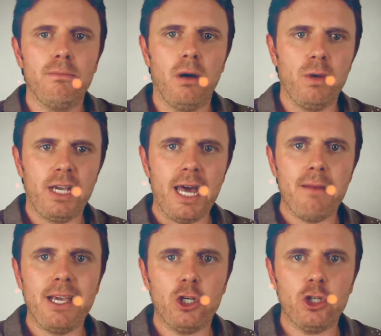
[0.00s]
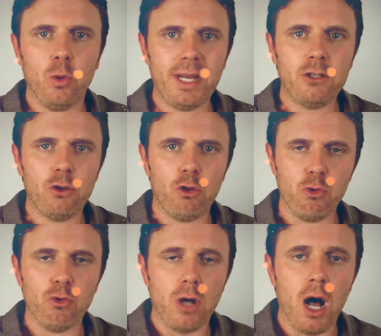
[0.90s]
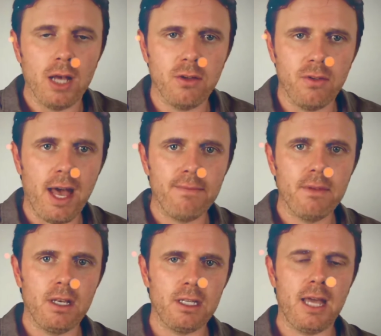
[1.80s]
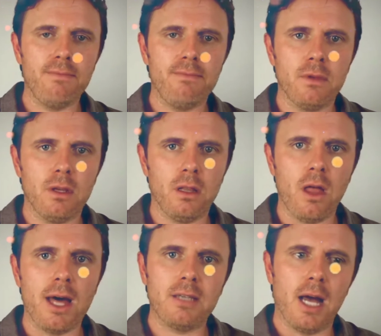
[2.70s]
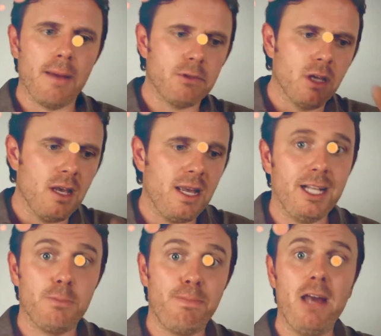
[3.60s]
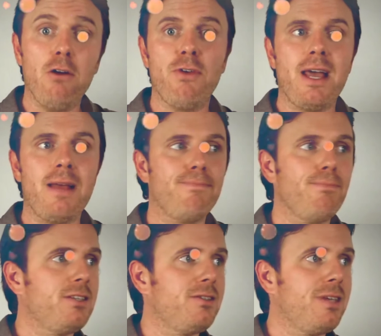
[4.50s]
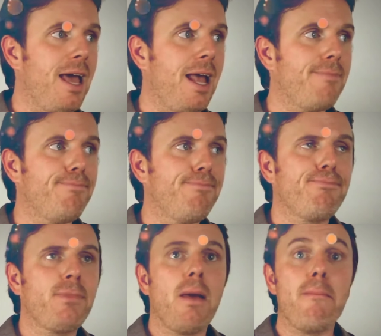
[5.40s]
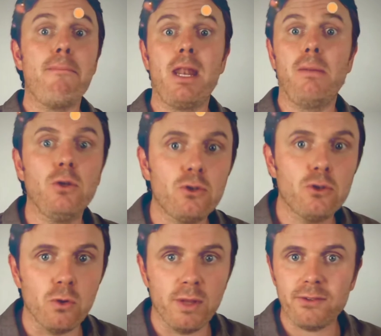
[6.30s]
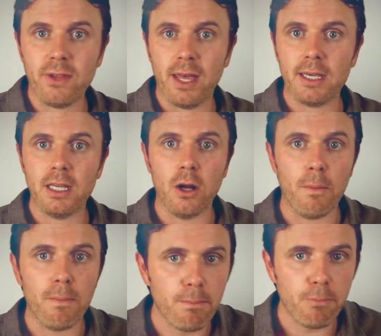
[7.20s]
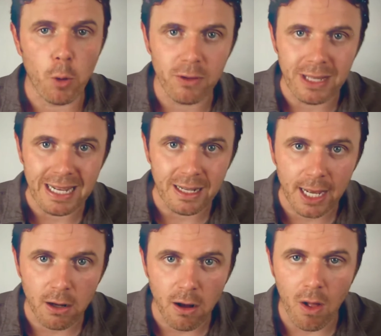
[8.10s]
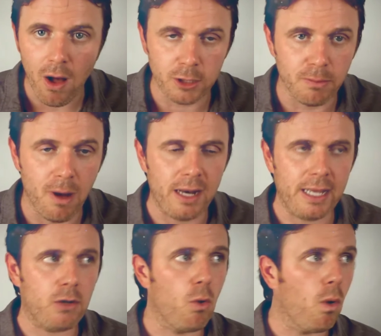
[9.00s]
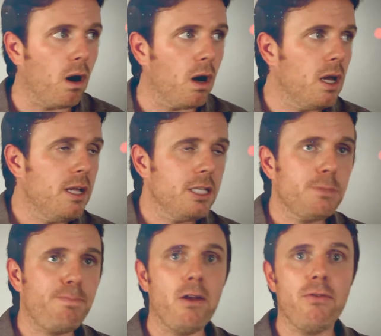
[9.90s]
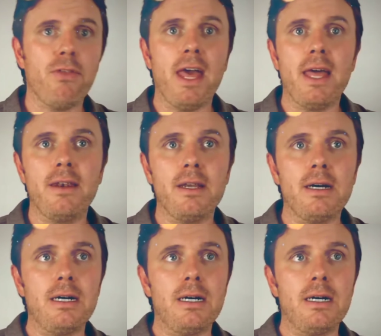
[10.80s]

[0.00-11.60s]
But we got to make sure we get to the root cause on that. Again, a lot of times it's better than, let's say, Metamucil, that's like, propylene glycol osmotic, or it's better than